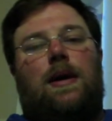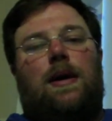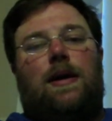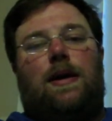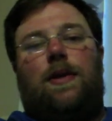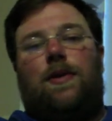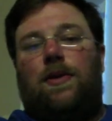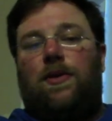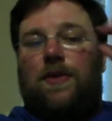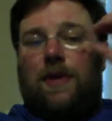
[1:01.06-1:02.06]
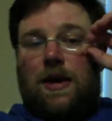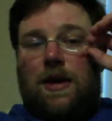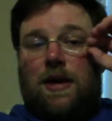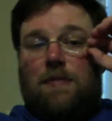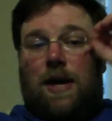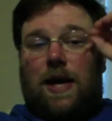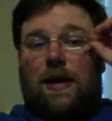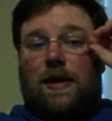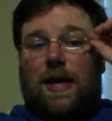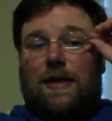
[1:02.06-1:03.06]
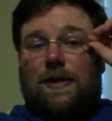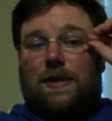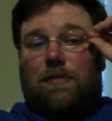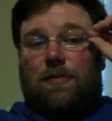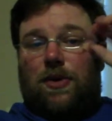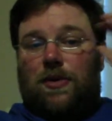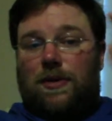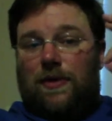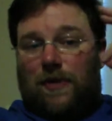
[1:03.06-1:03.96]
In other news, my glasses are broke, so if you